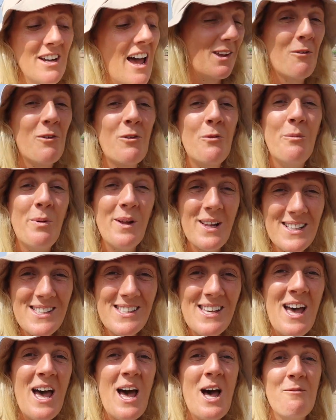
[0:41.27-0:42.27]
It was
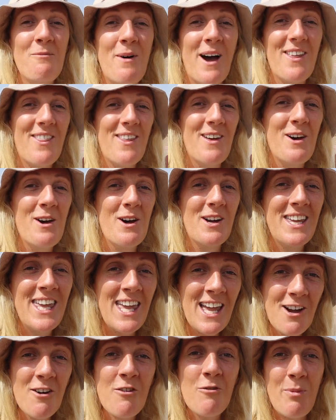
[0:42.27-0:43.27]
built by the
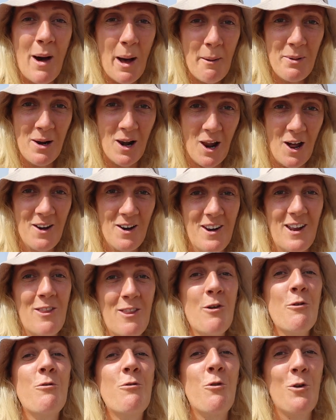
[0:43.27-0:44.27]
king of Babylon
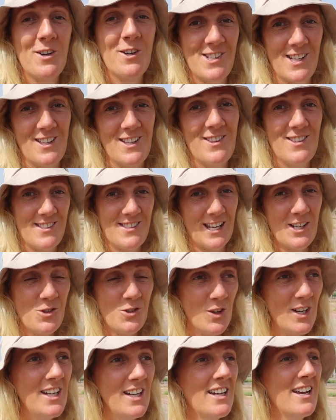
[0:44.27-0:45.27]
in the 14th
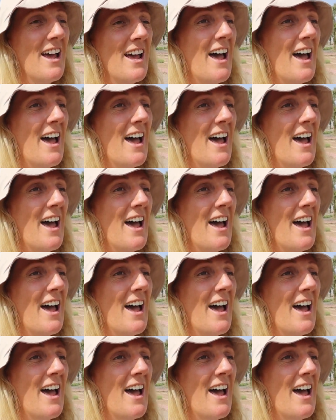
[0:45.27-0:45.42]
century